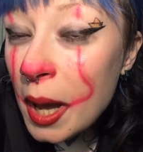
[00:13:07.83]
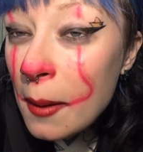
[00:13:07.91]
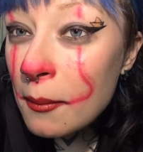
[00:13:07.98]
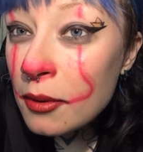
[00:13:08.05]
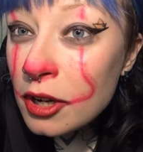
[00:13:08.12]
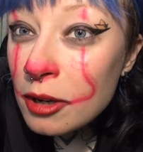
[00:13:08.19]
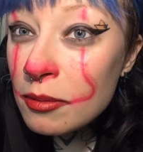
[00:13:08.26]

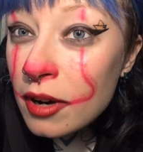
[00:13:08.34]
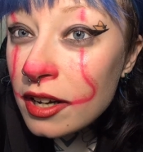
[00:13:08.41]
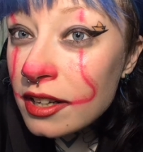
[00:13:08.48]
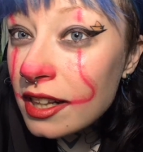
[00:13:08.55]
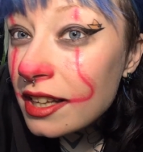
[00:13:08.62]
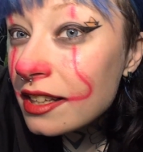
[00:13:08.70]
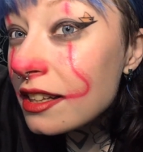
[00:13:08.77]
I'm pretty
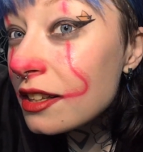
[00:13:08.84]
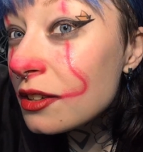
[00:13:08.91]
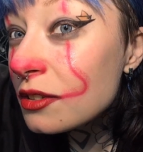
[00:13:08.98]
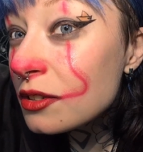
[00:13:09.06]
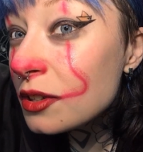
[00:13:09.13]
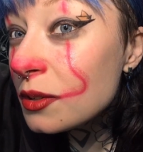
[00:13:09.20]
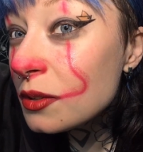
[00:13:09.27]
proud of, like, the
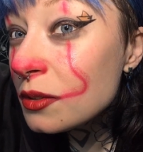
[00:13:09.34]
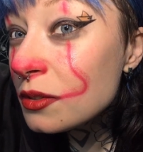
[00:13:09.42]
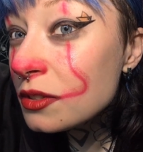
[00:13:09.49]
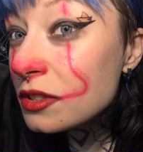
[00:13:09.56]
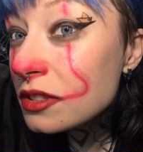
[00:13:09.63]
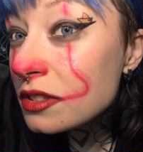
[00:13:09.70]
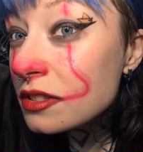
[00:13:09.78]
little
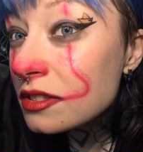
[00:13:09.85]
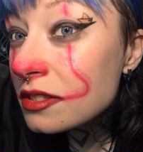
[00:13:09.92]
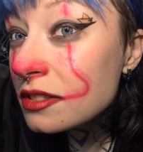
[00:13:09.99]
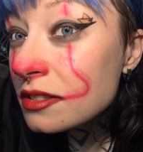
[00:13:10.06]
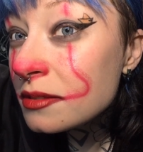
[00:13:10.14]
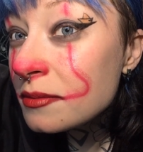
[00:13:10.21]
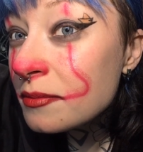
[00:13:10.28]
doodles.
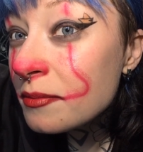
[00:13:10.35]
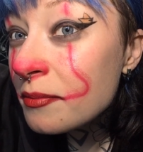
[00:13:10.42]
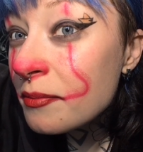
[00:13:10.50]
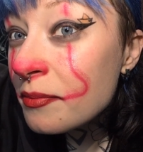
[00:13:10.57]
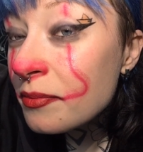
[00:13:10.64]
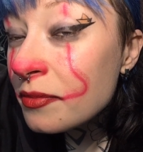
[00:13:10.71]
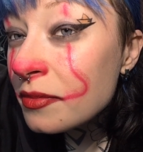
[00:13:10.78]

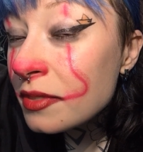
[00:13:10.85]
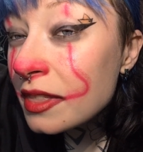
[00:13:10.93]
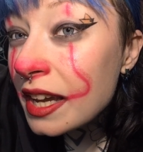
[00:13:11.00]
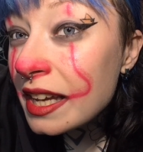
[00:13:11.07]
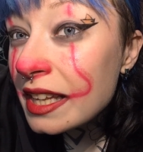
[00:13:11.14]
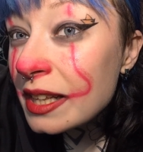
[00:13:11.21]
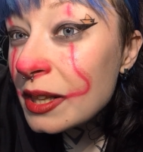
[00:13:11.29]

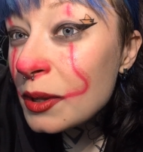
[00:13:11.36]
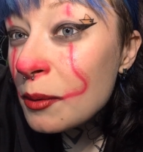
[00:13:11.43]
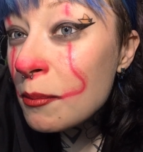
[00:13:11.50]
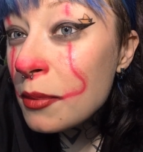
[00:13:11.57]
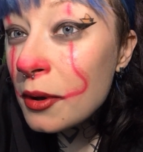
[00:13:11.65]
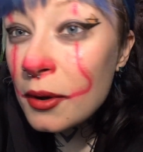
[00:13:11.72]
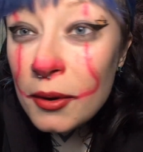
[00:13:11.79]
Like, the little
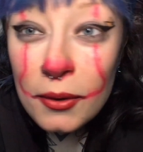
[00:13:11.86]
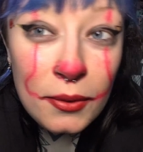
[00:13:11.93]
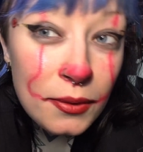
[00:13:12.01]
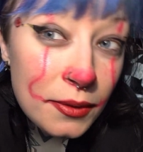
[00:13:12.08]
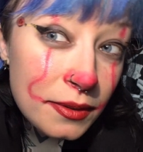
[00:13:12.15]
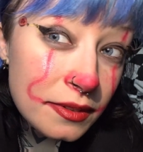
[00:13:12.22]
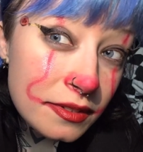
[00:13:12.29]

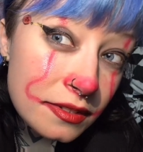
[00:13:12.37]
boat.